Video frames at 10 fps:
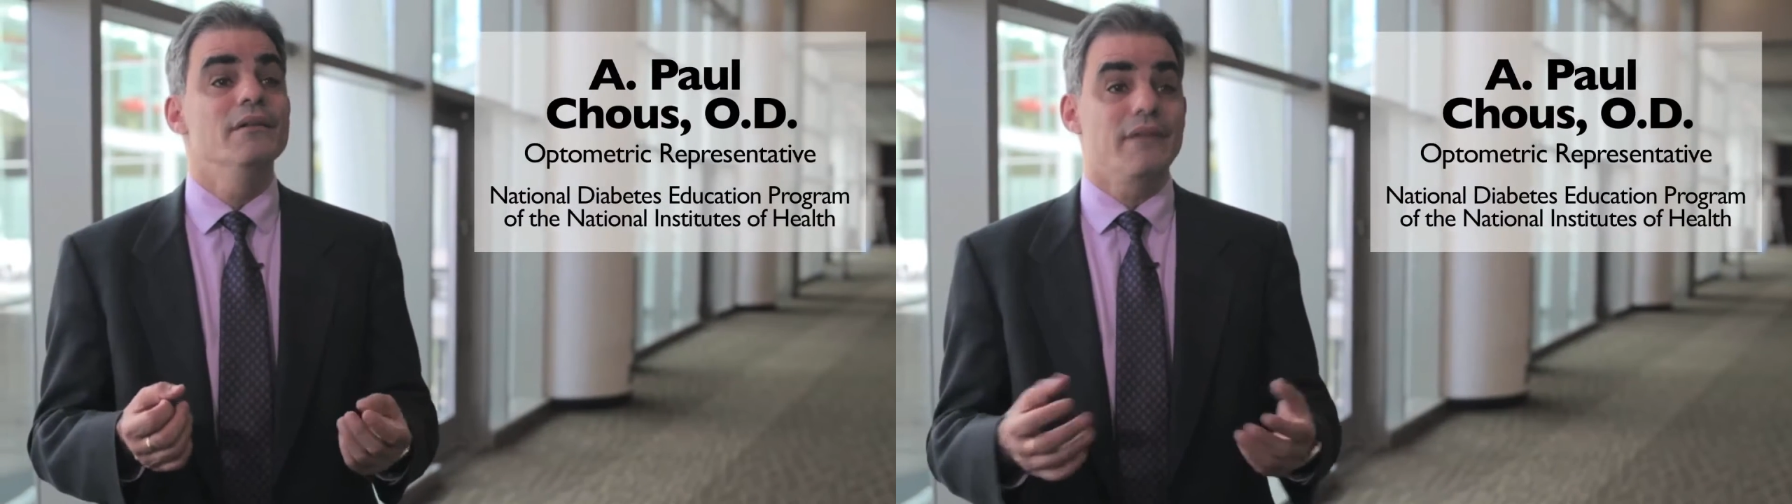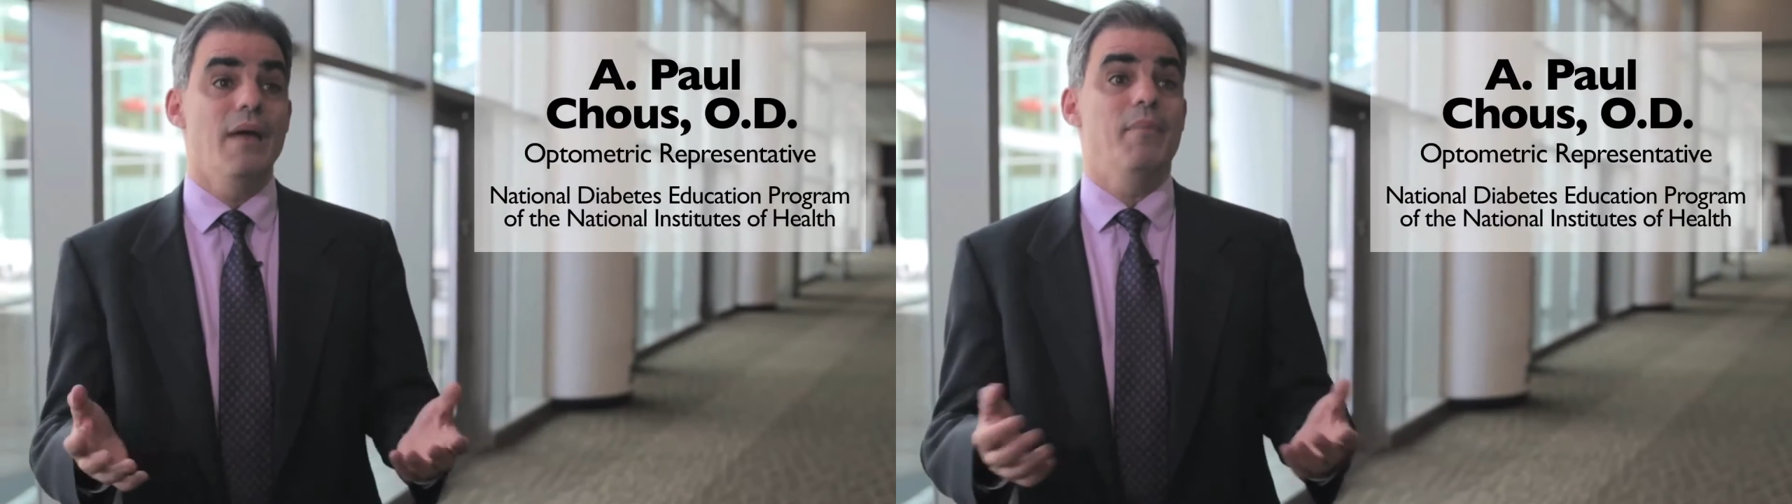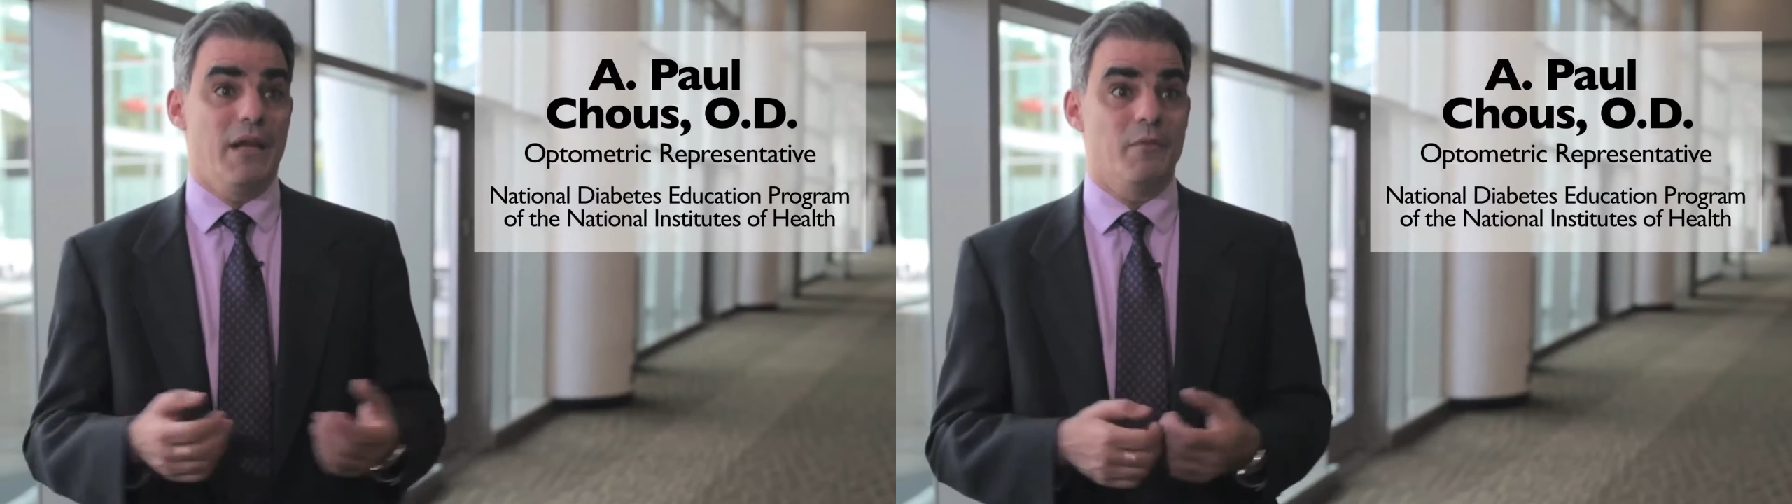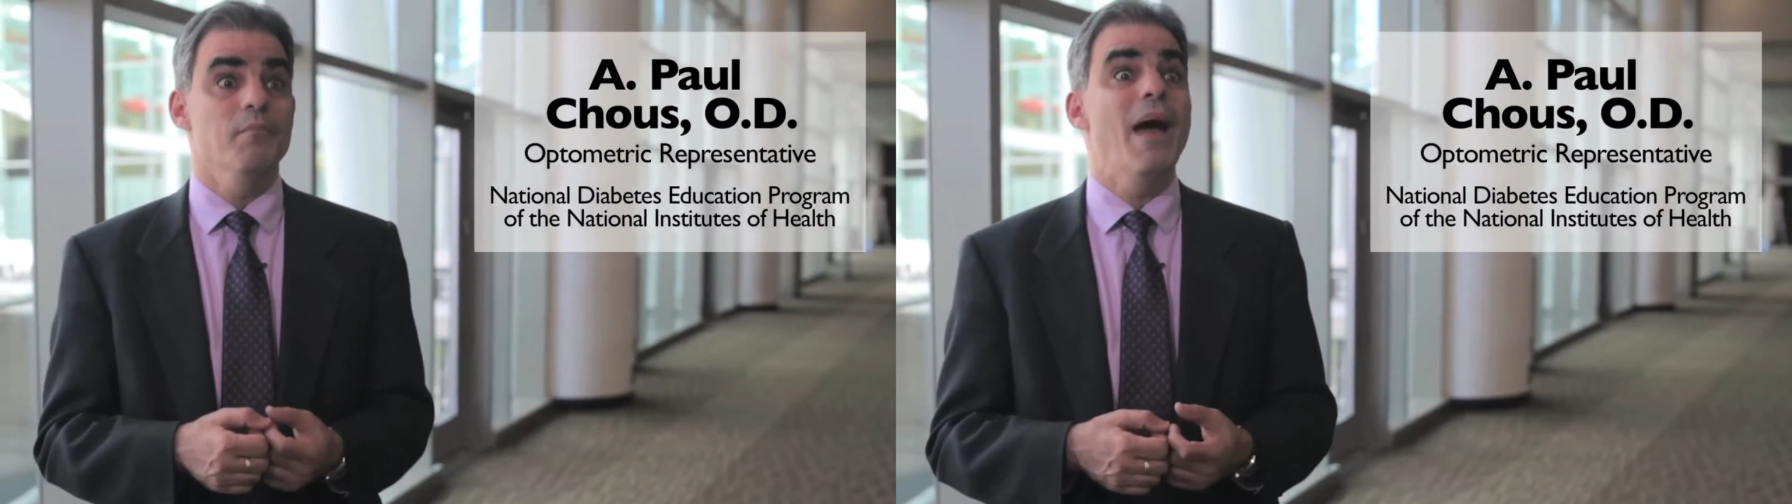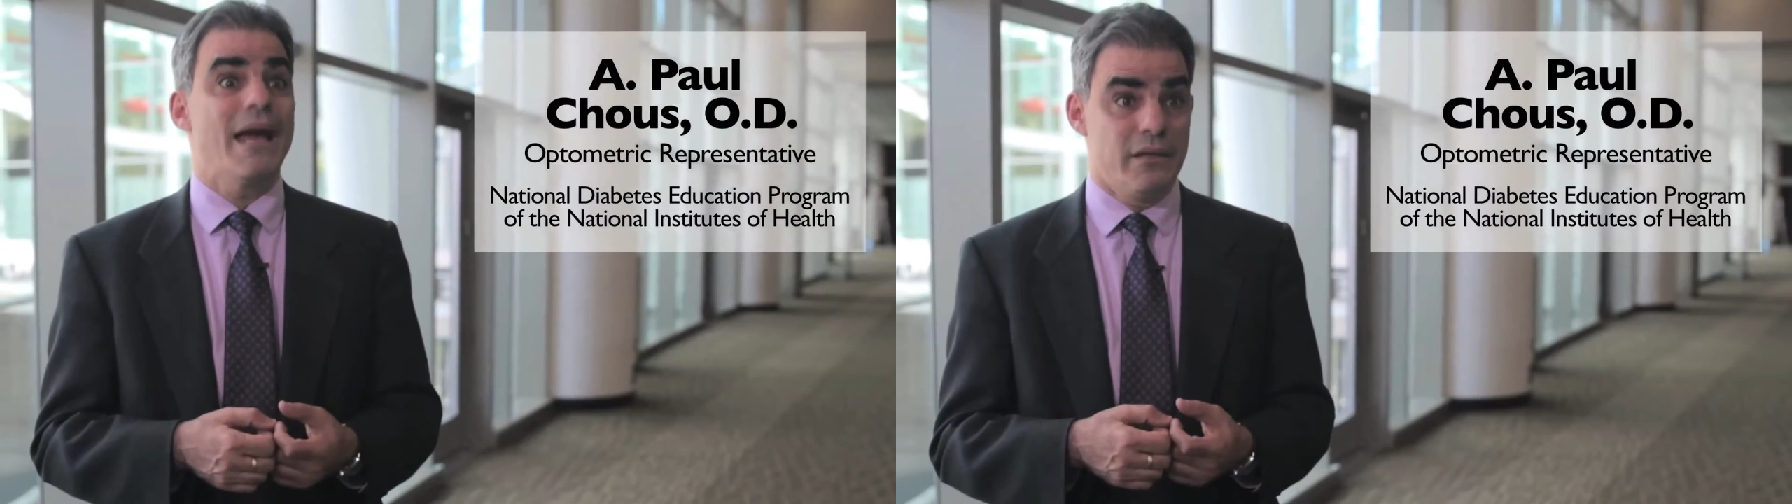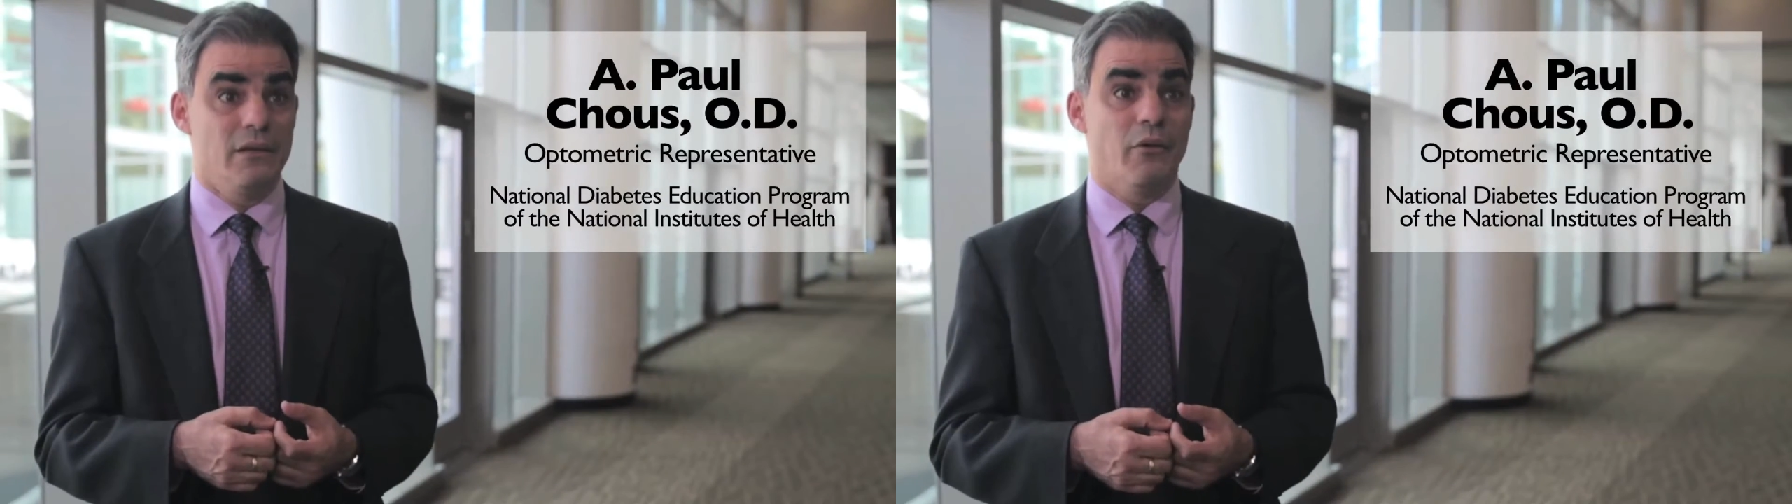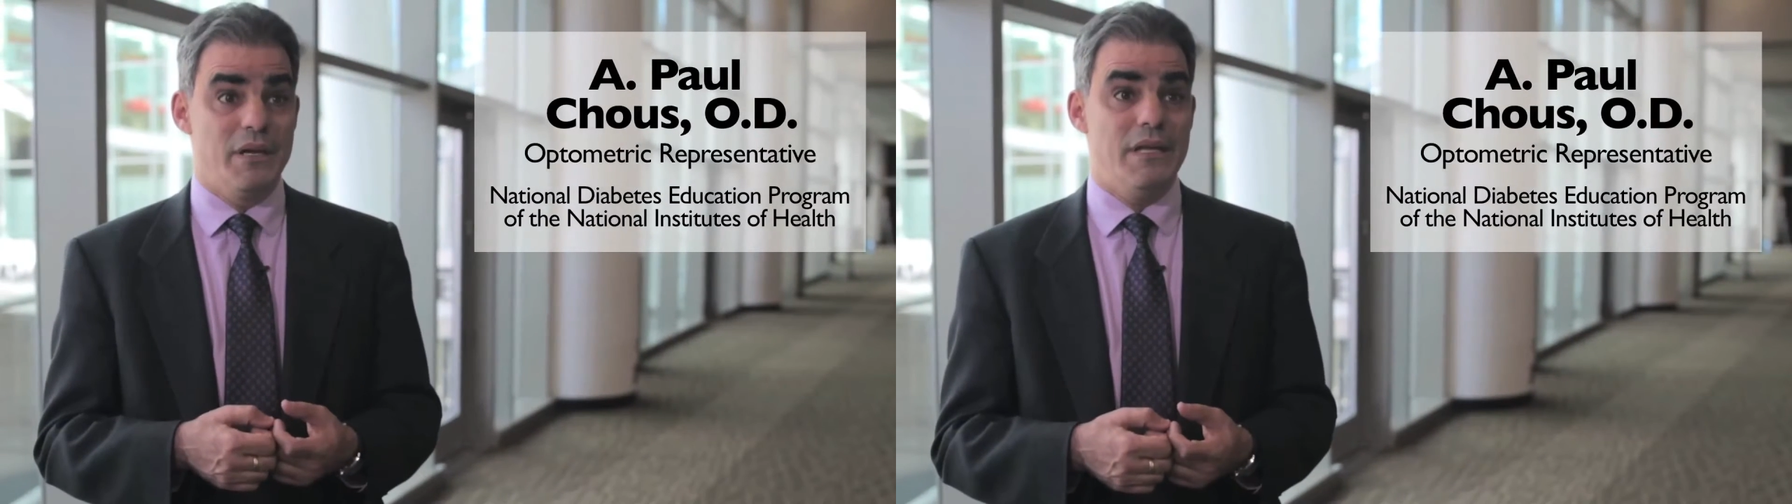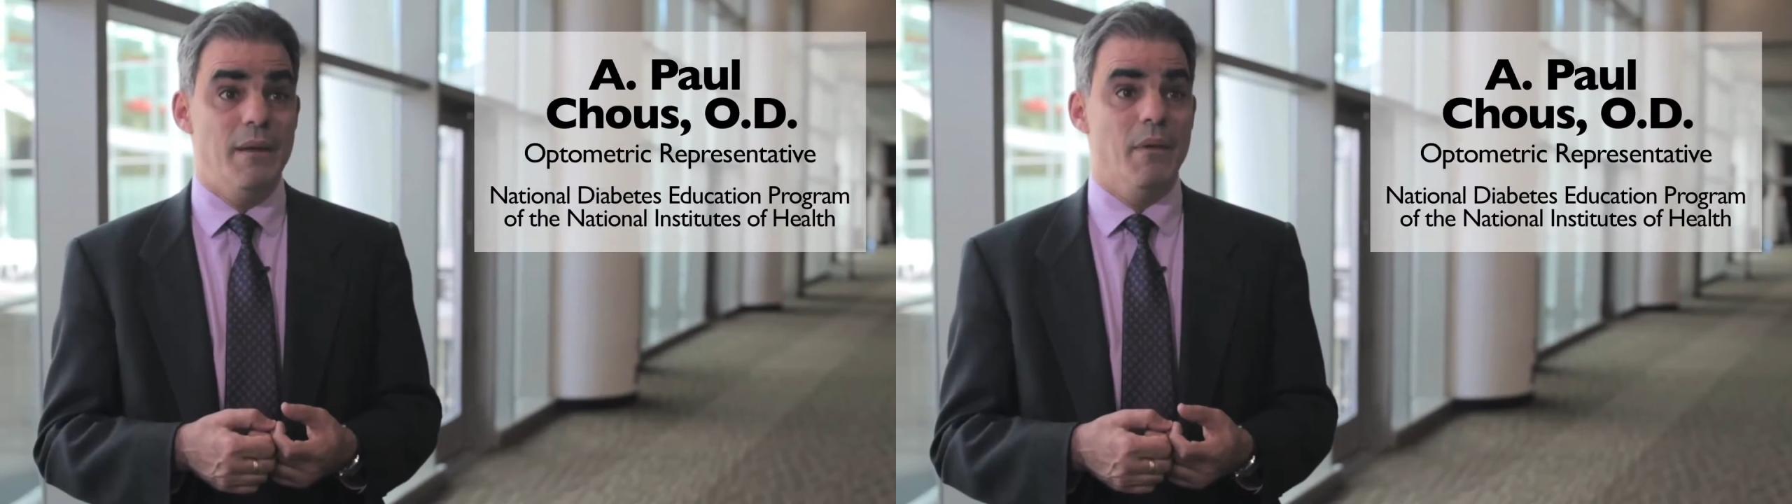diabetic macular
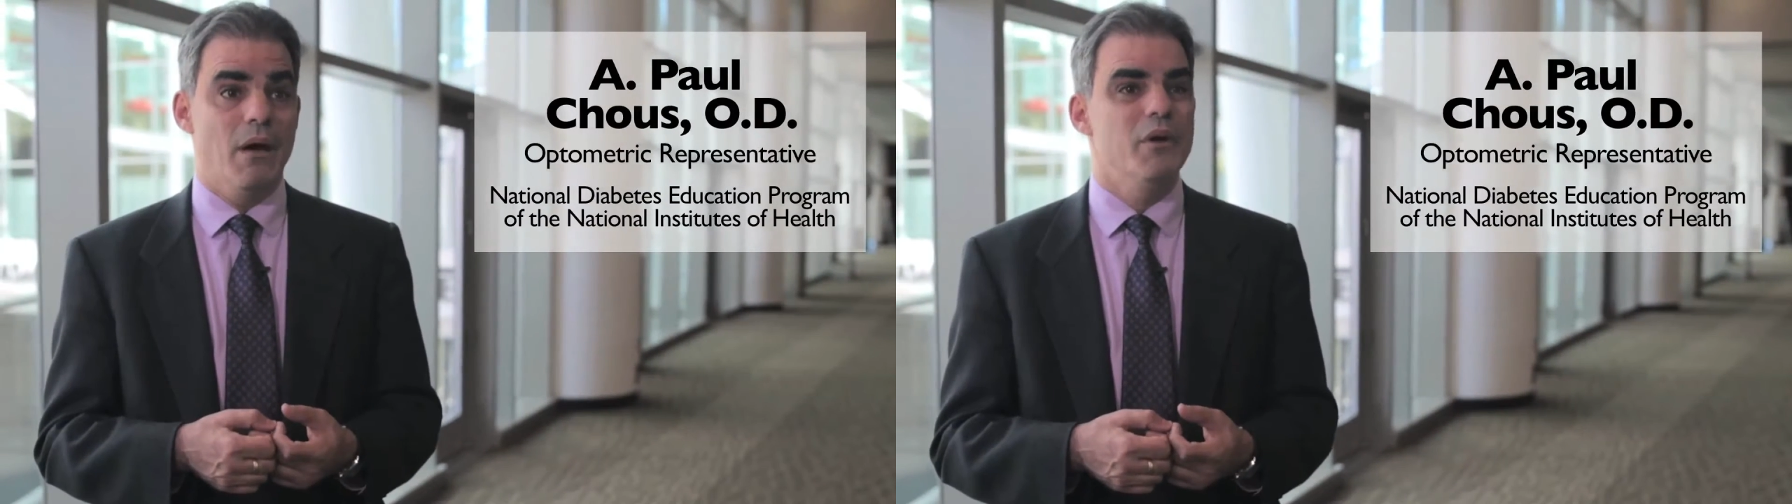edema,